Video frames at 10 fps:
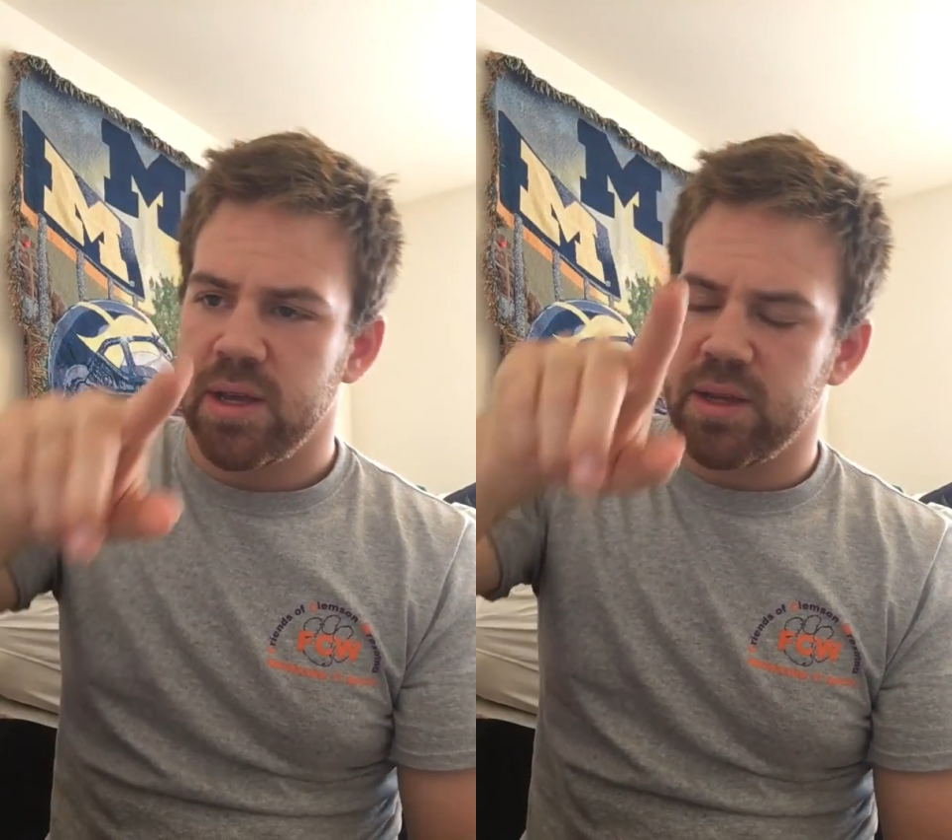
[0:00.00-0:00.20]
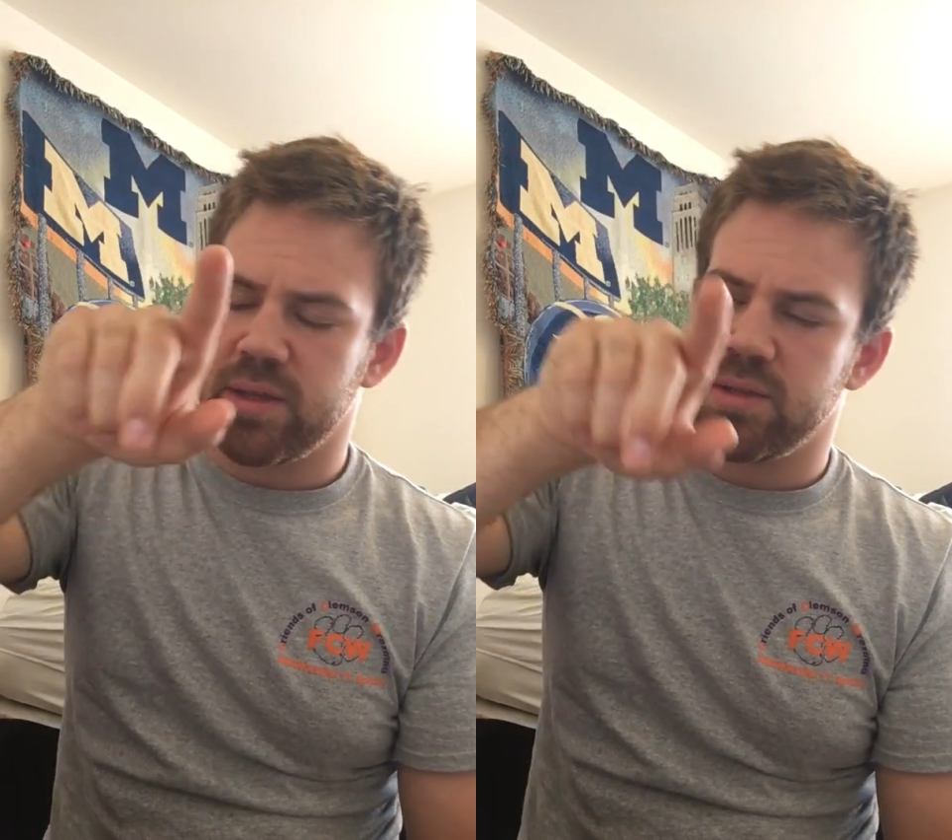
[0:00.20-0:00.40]

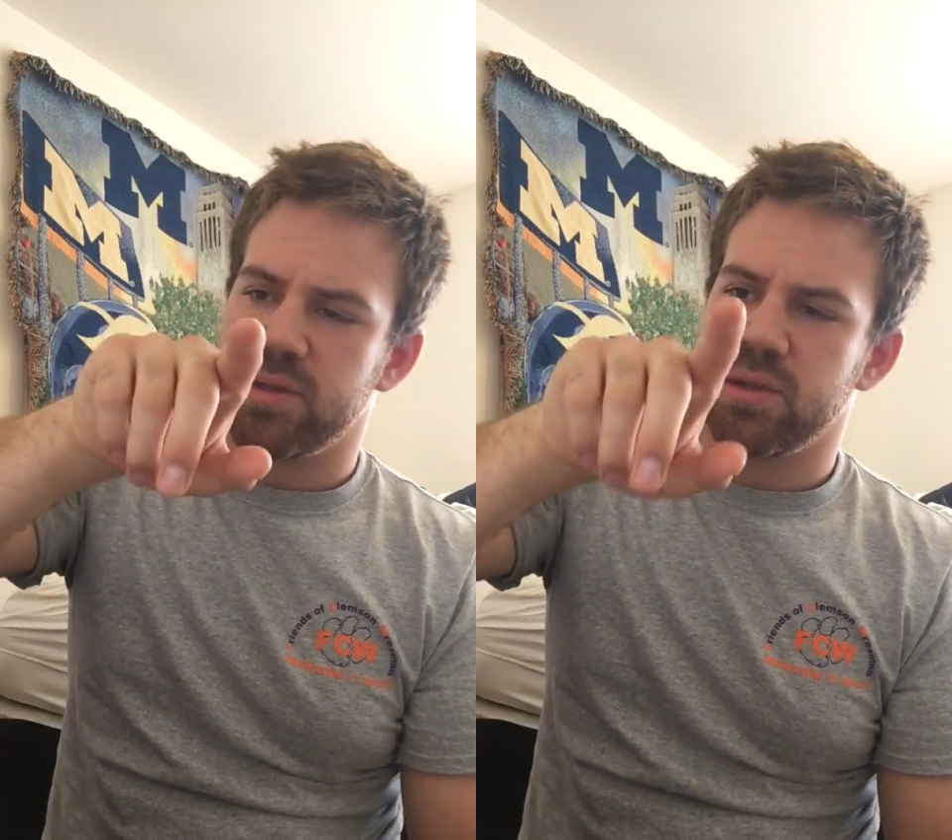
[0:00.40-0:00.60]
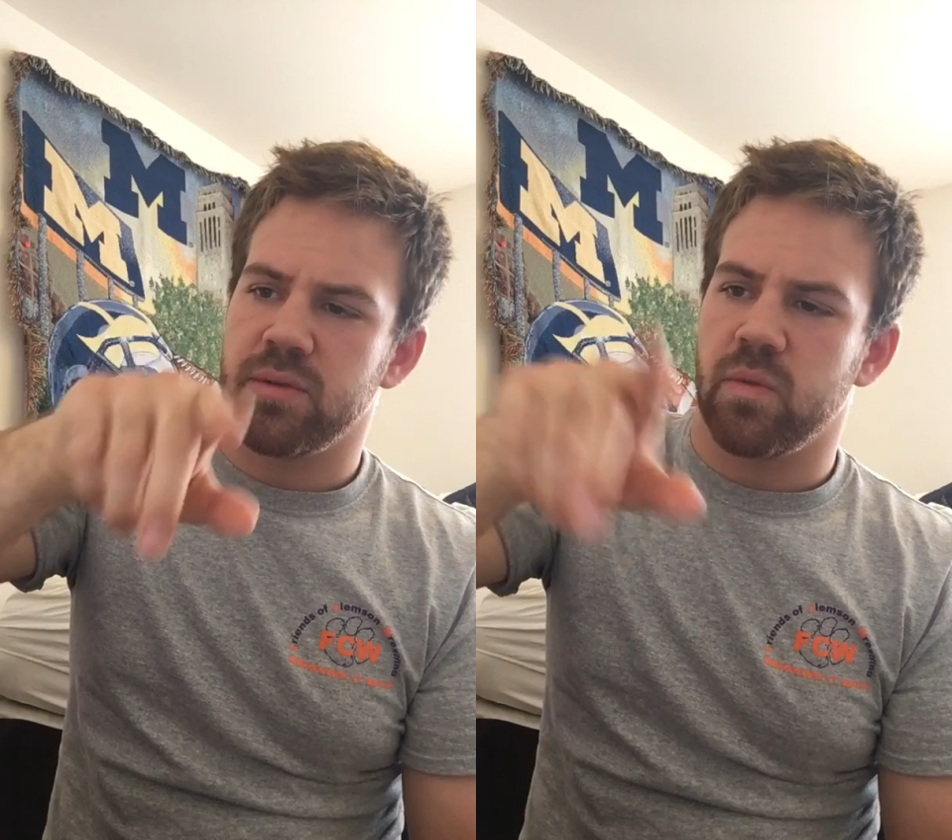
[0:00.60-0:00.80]
and
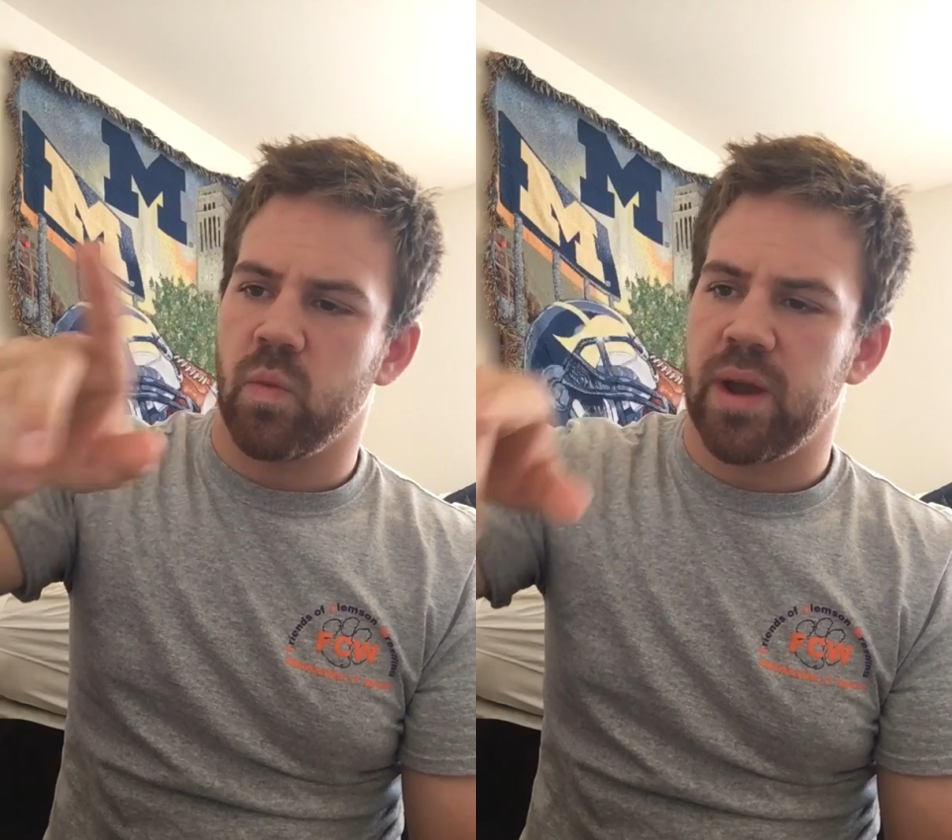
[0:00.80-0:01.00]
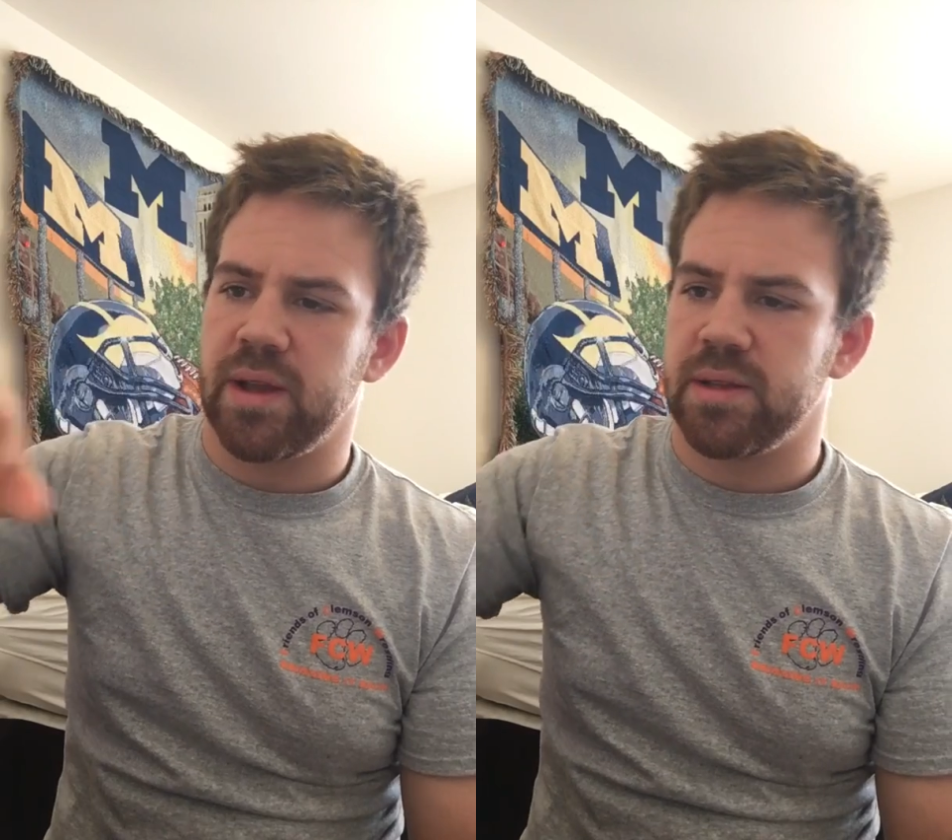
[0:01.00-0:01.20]
certain
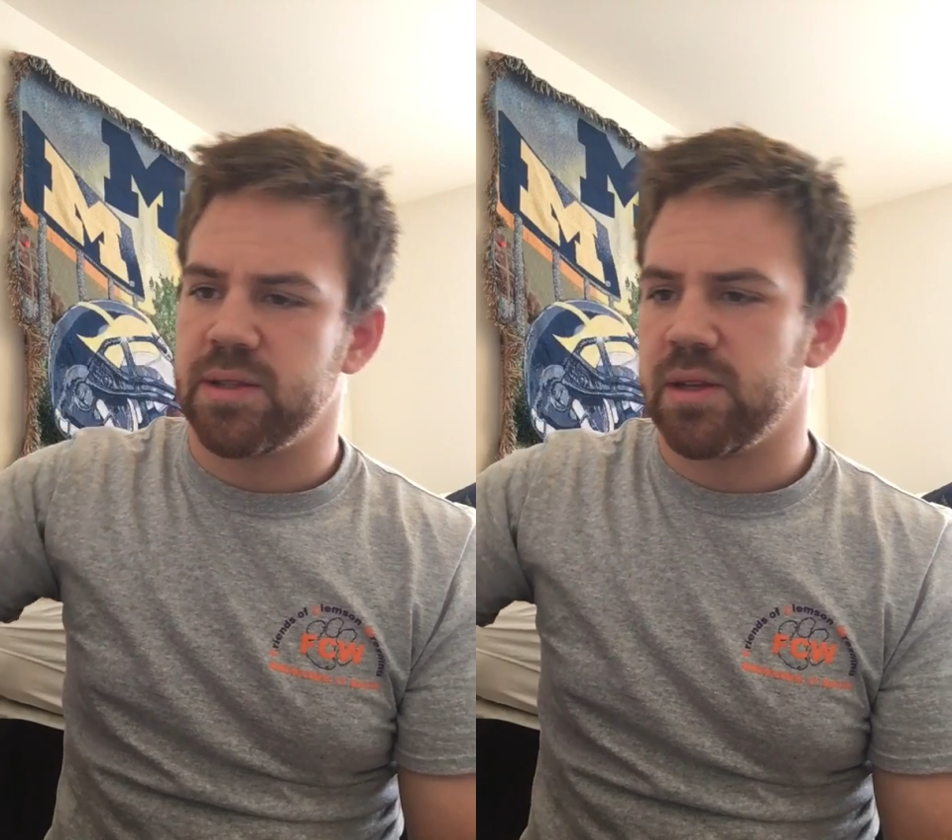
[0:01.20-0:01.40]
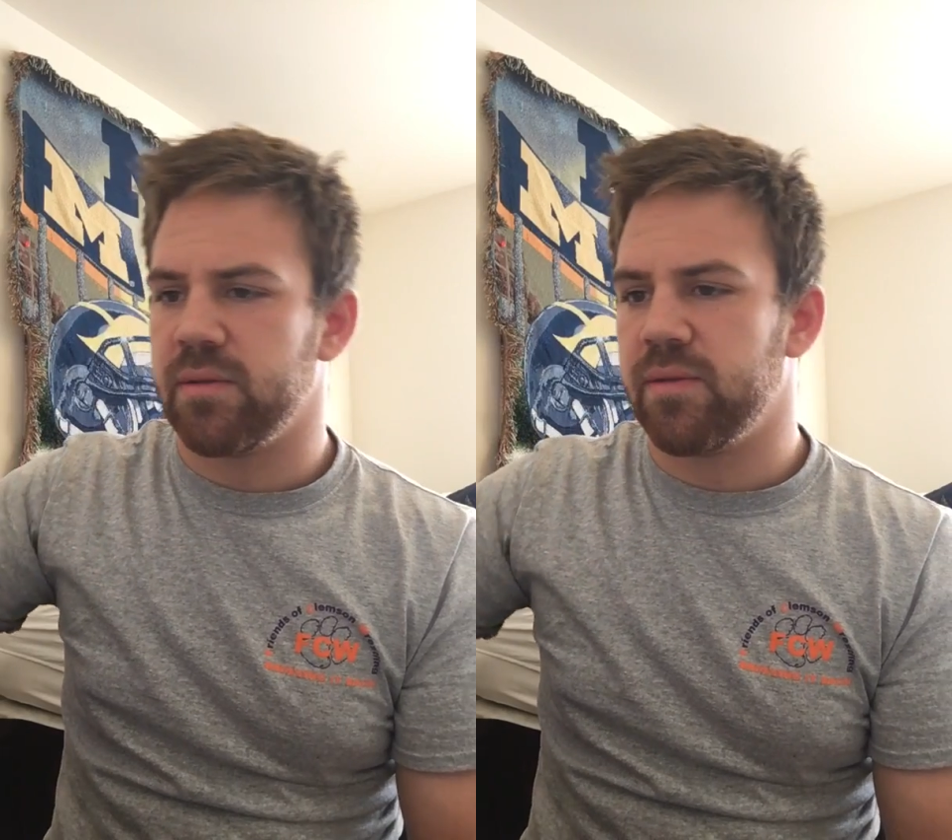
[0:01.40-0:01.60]

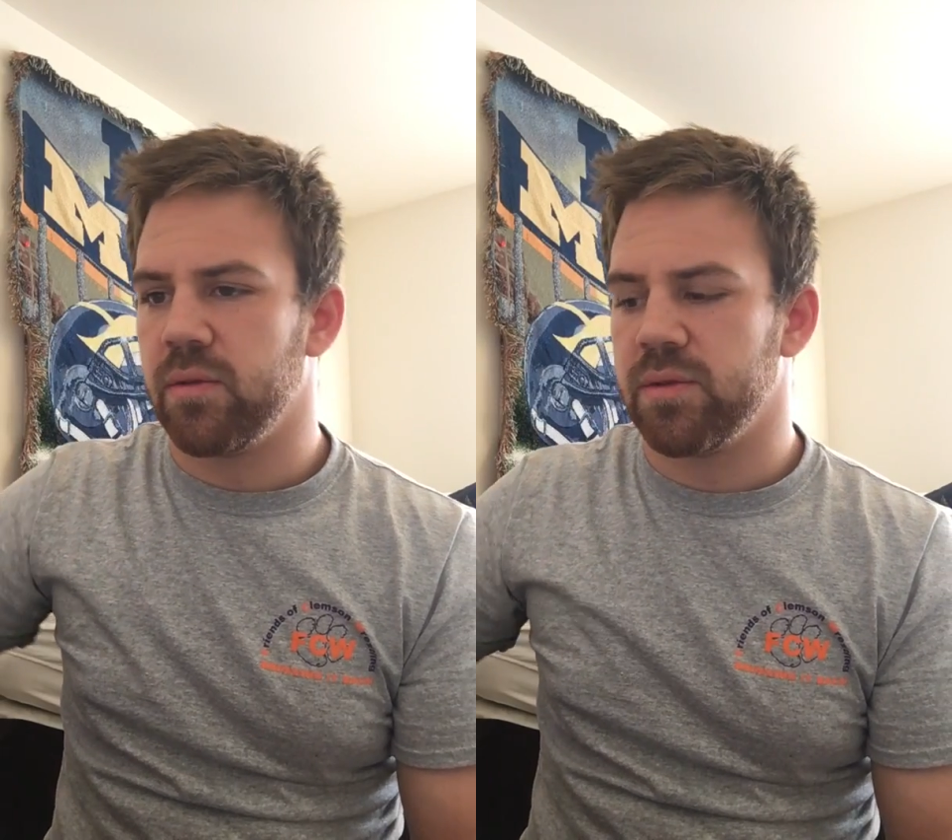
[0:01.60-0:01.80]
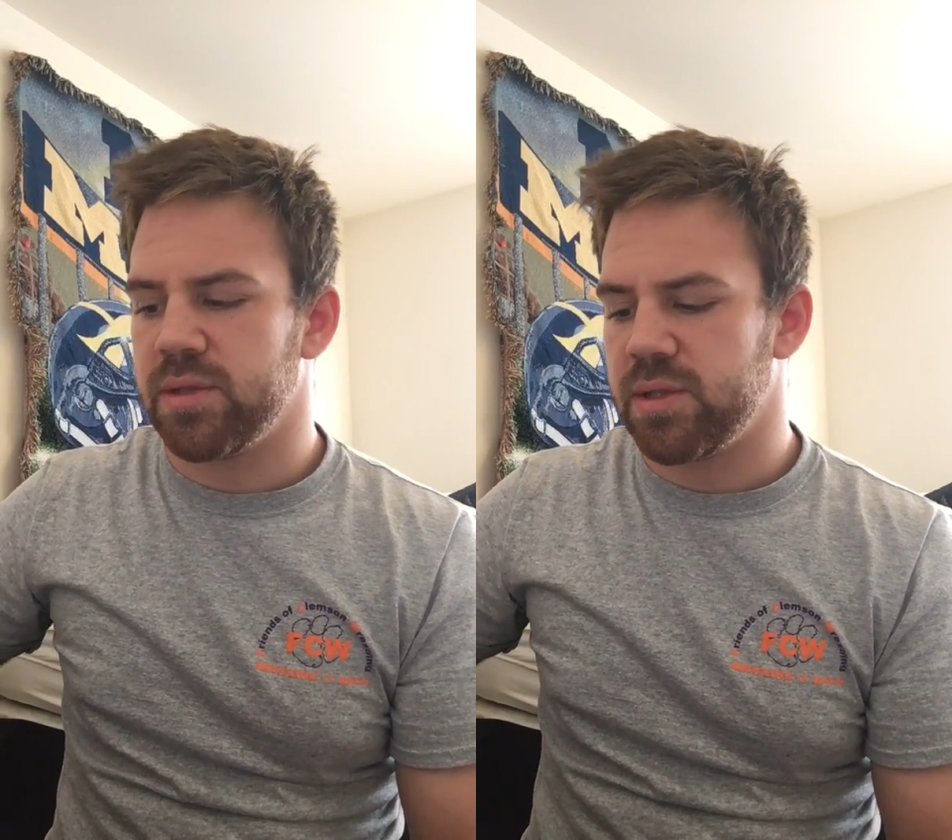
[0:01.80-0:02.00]
weights
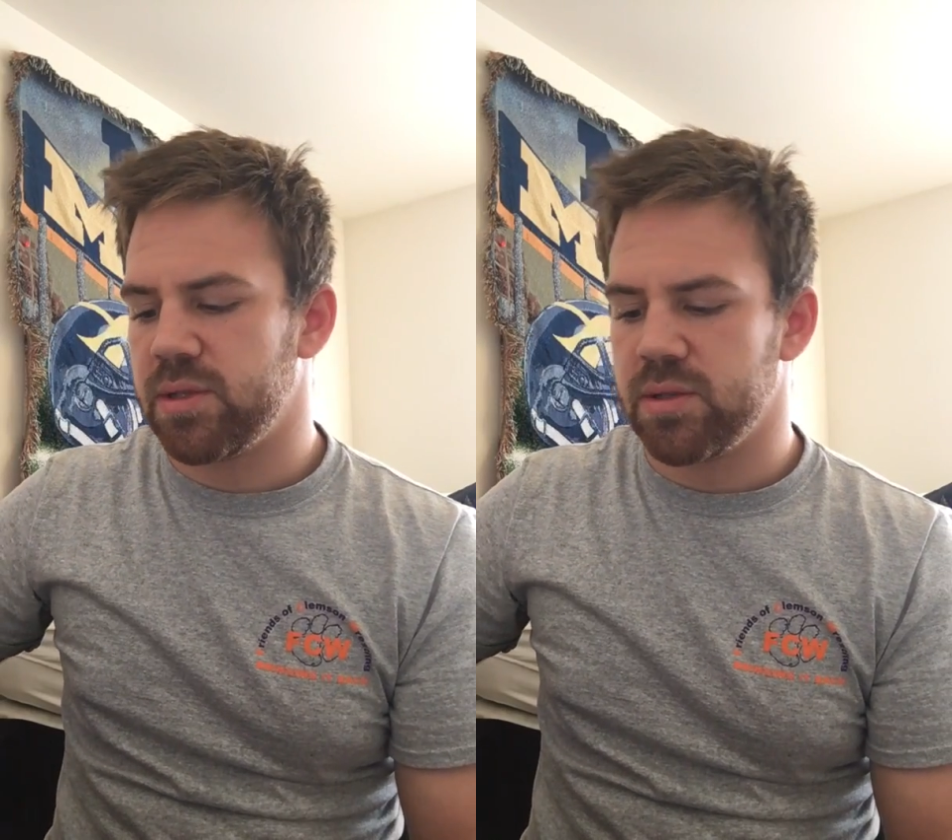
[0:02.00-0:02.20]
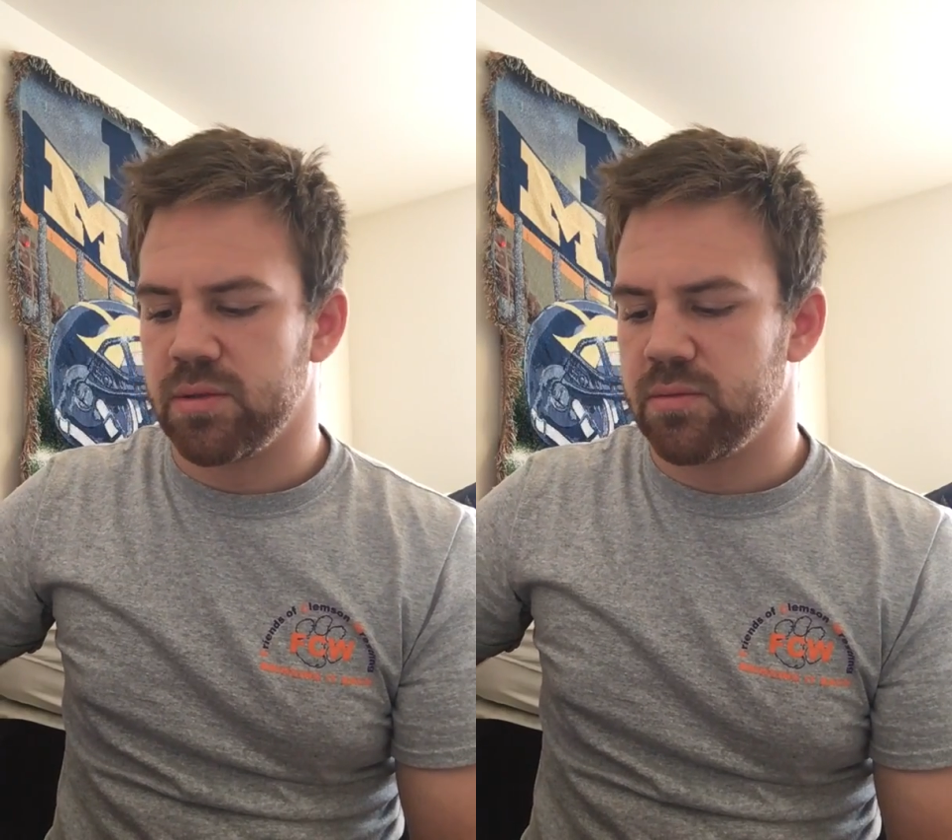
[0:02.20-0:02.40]
influence.